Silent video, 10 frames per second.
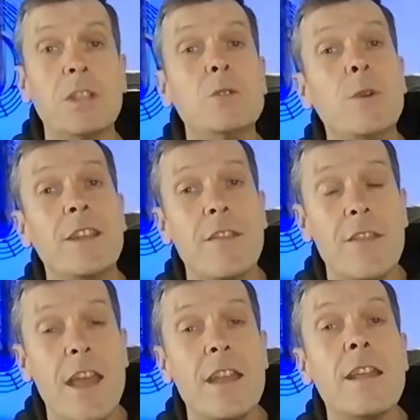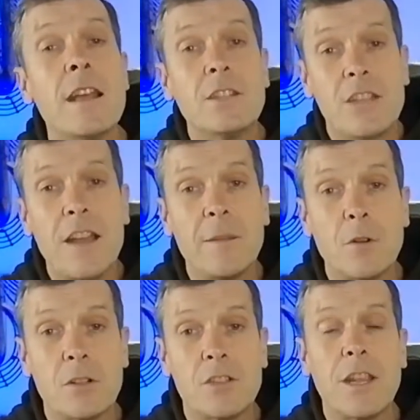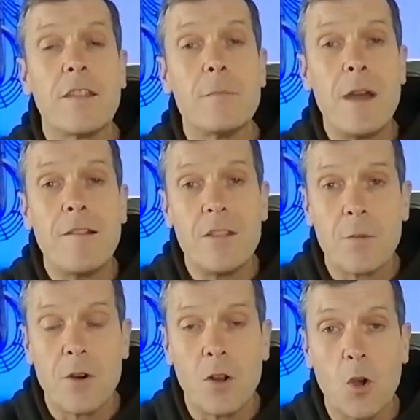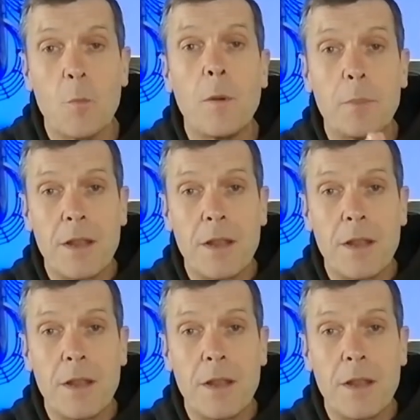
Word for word: which we can then tie them all together, marry them all up,